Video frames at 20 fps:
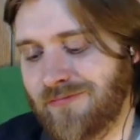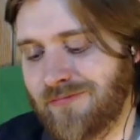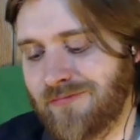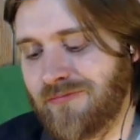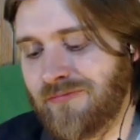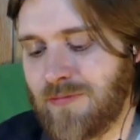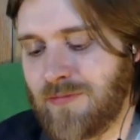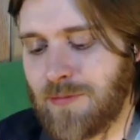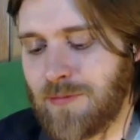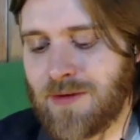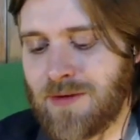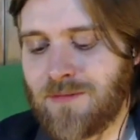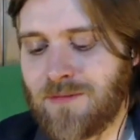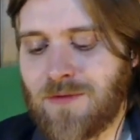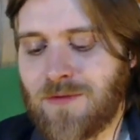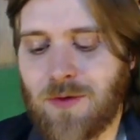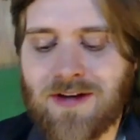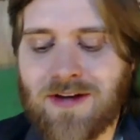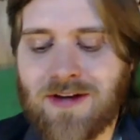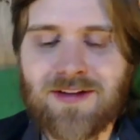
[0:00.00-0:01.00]
but so
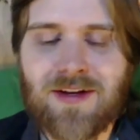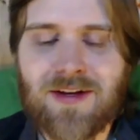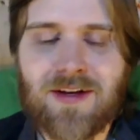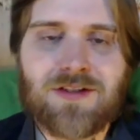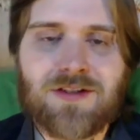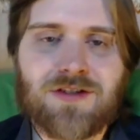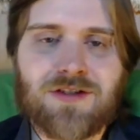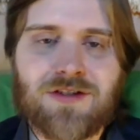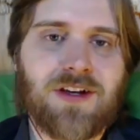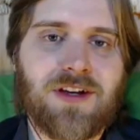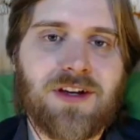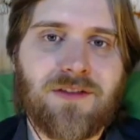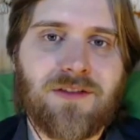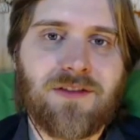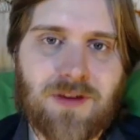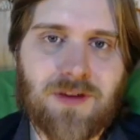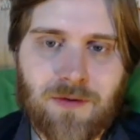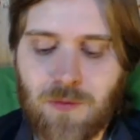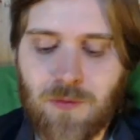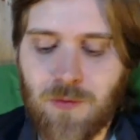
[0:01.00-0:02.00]
Ice Age is
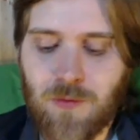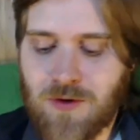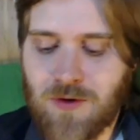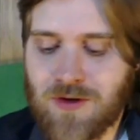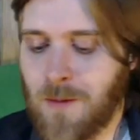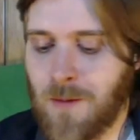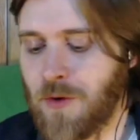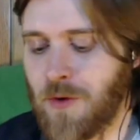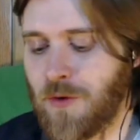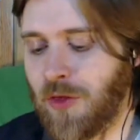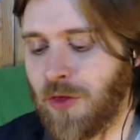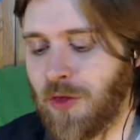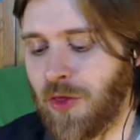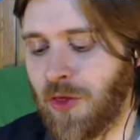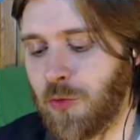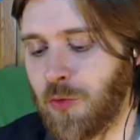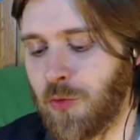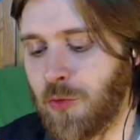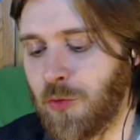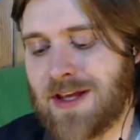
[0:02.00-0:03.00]
number four. Number
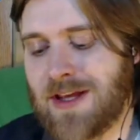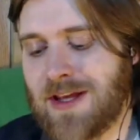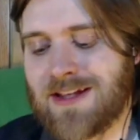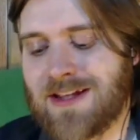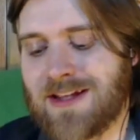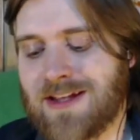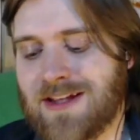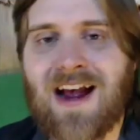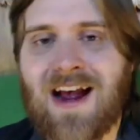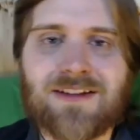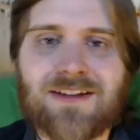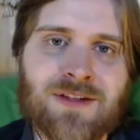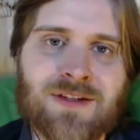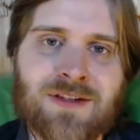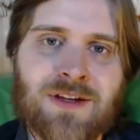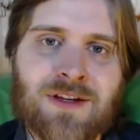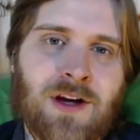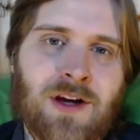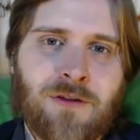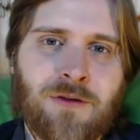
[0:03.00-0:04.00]
three is Alice
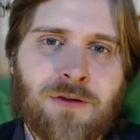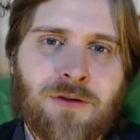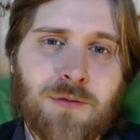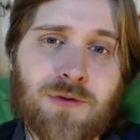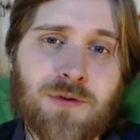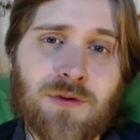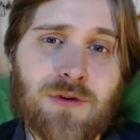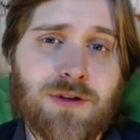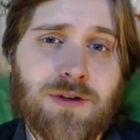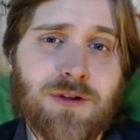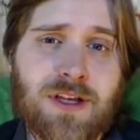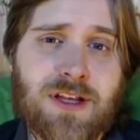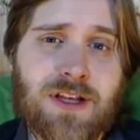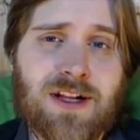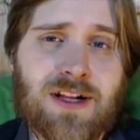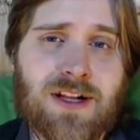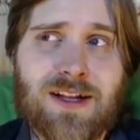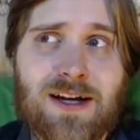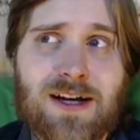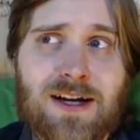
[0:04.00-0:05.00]
Through the Looking
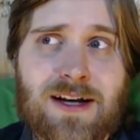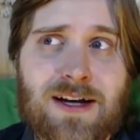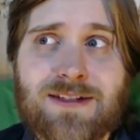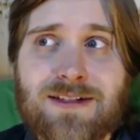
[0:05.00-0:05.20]
Glass.